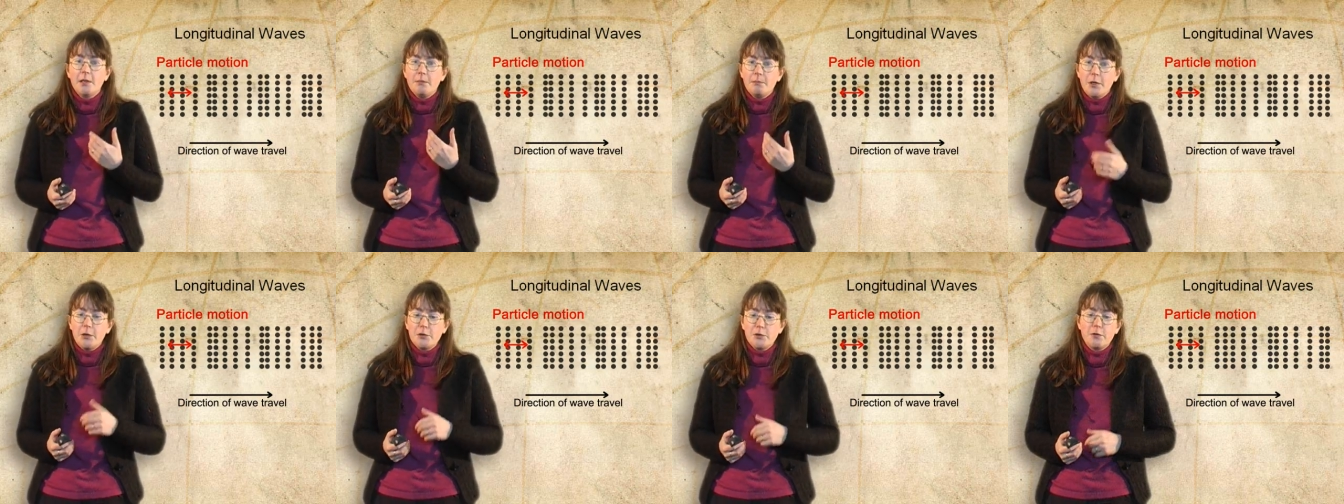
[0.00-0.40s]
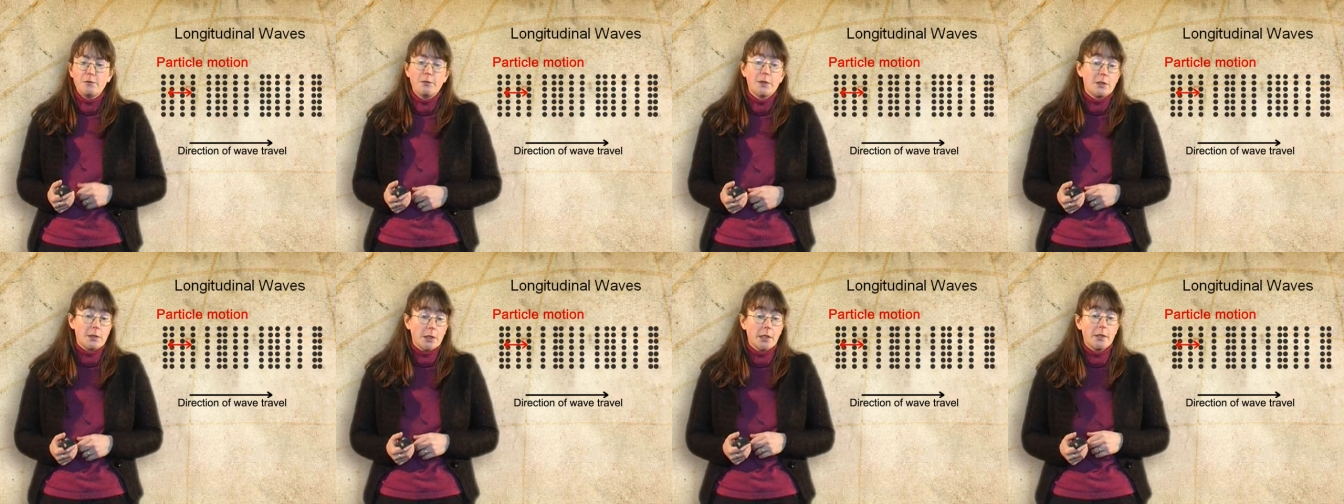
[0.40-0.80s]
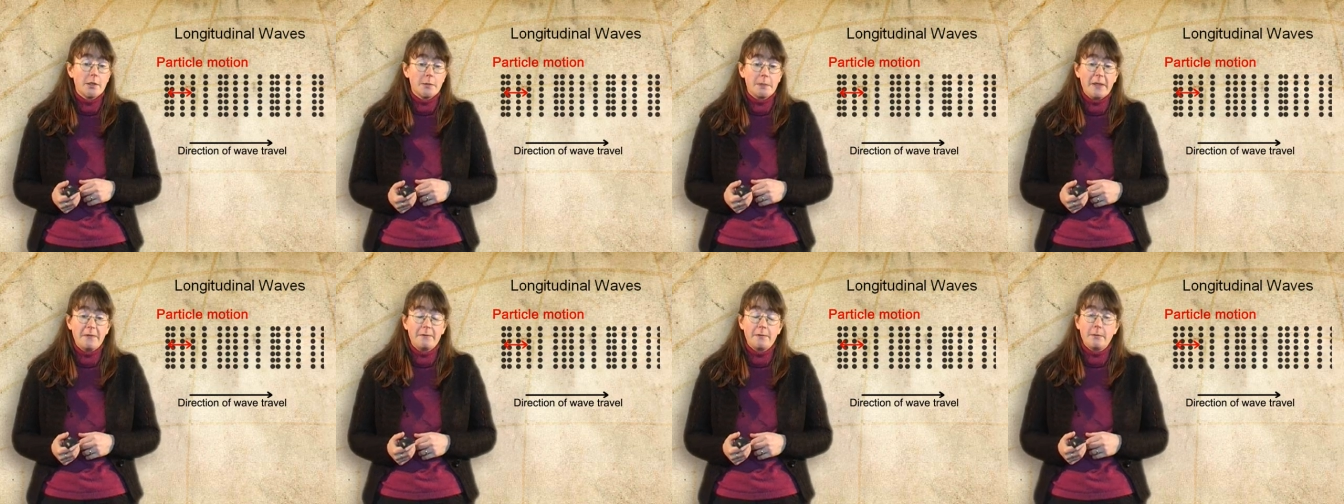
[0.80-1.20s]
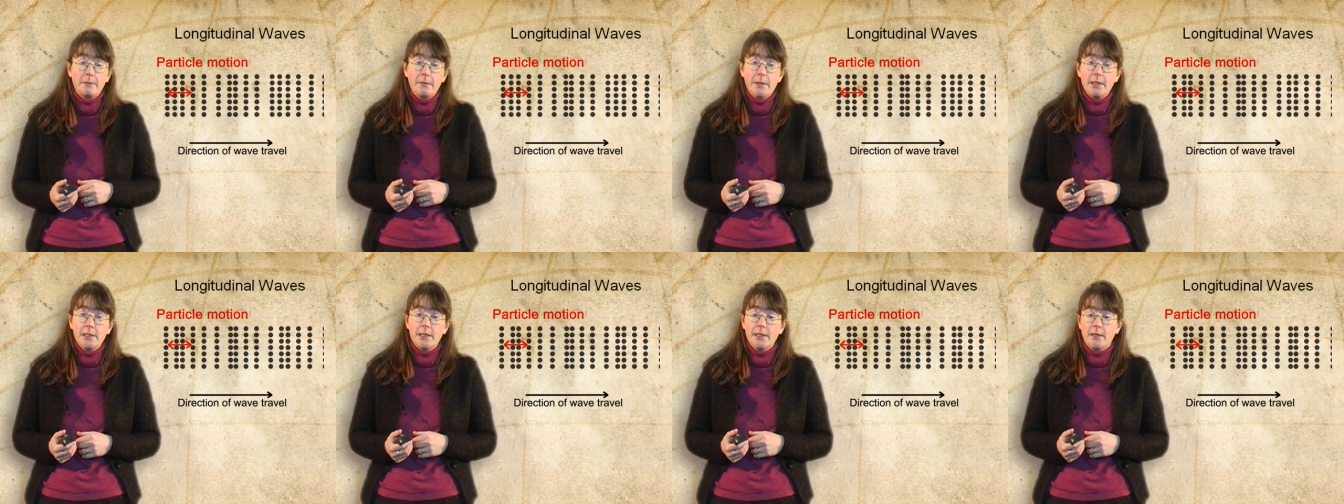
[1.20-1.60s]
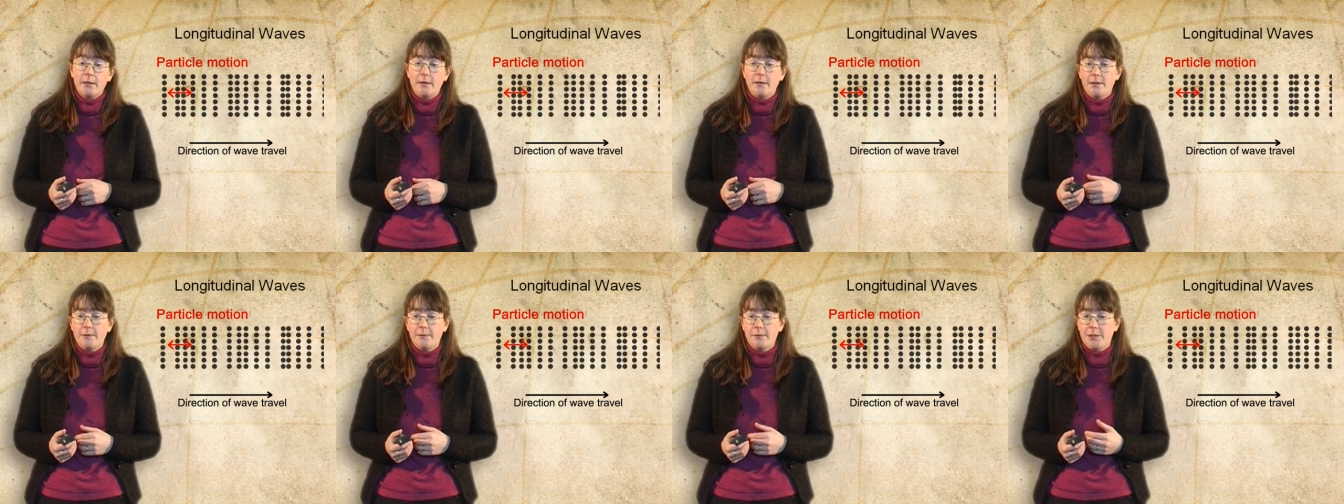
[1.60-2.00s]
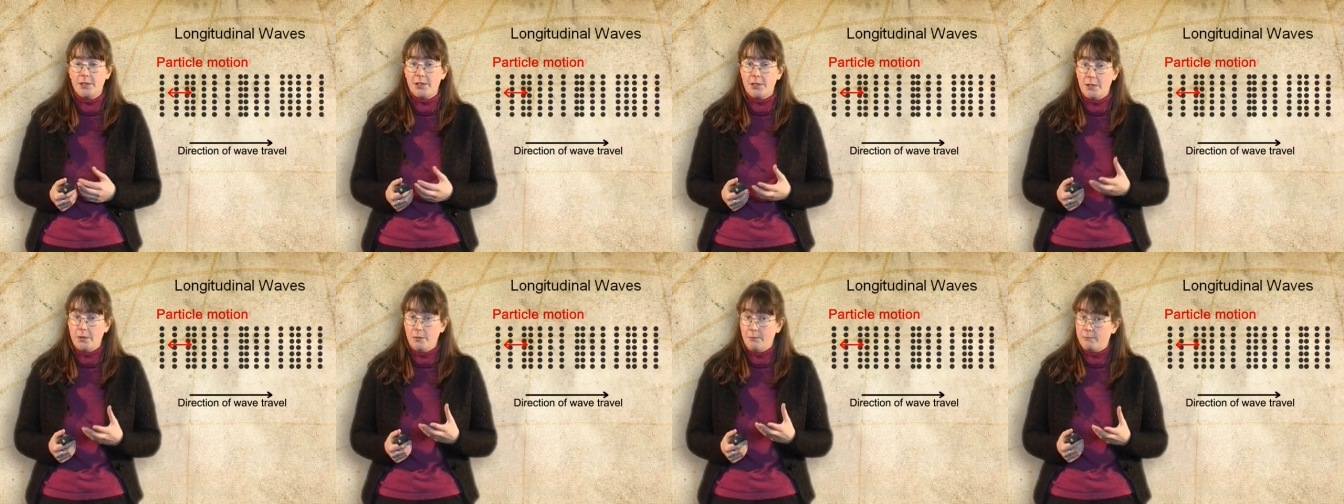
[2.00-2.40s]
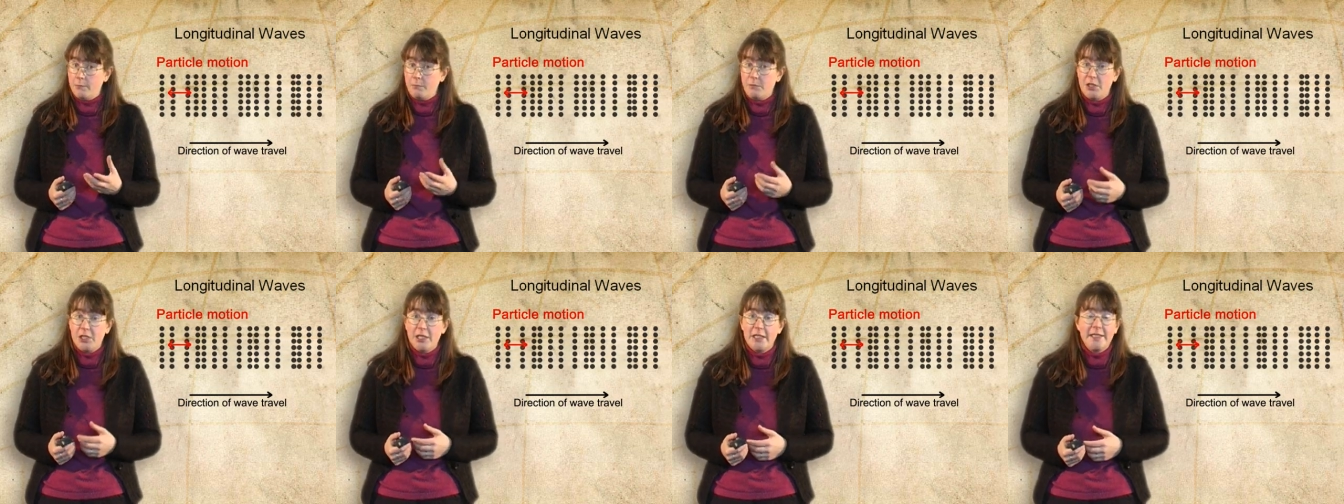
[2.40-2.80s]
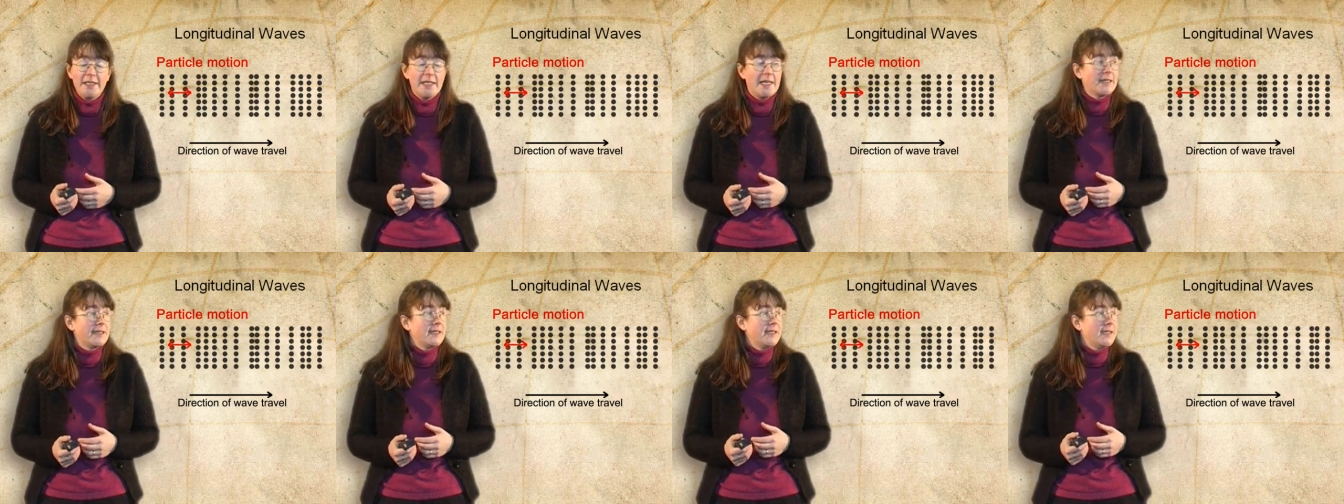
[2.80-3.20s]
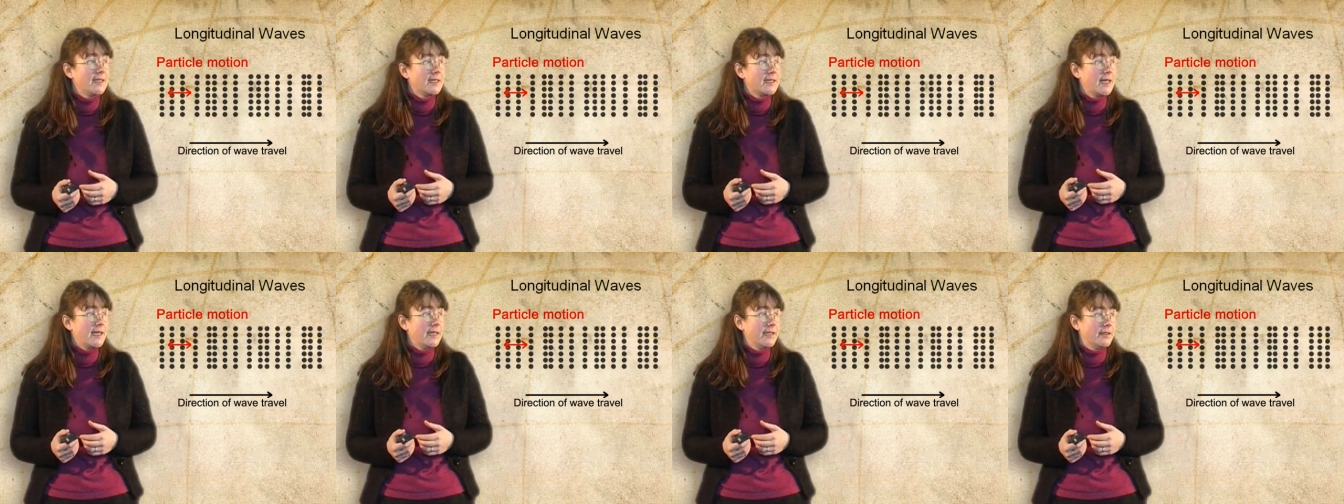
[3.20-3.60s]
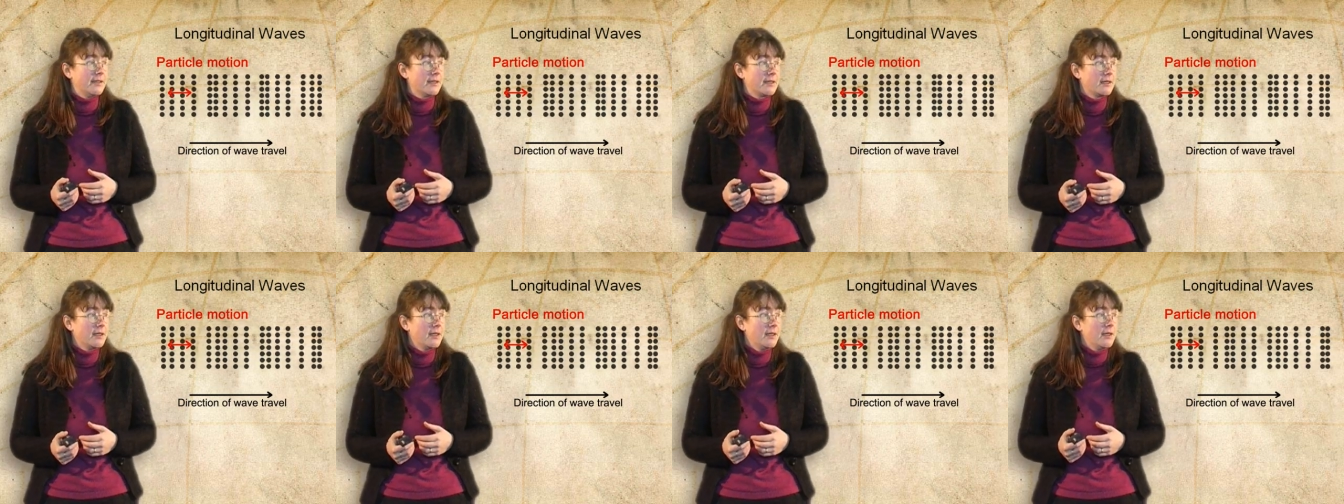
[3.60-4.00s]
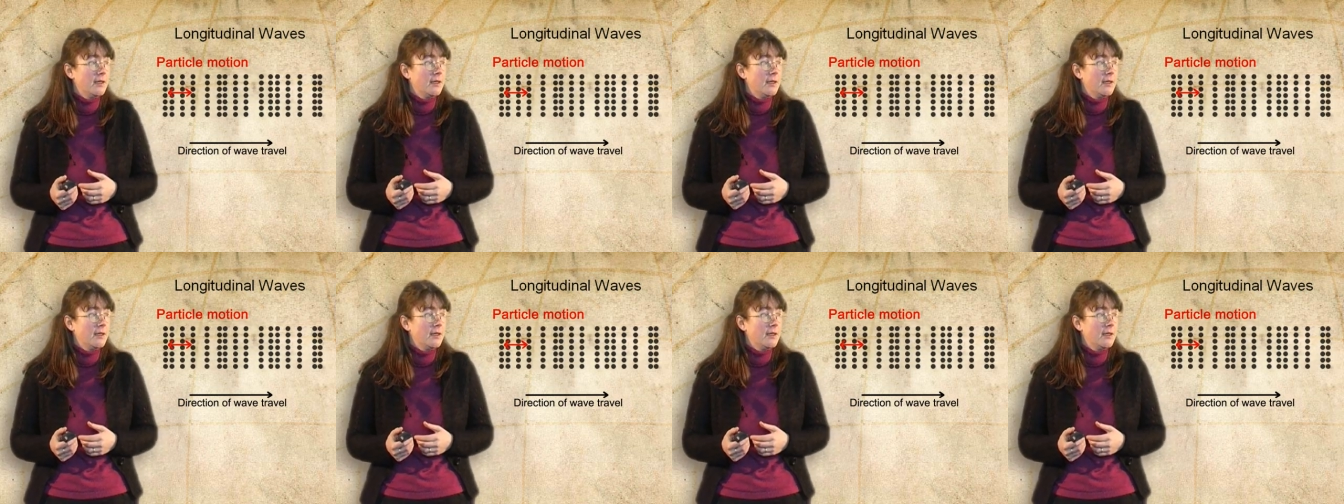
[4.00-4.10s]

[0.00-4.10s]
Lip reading: most of which are going to be familiar to you from GCSE science.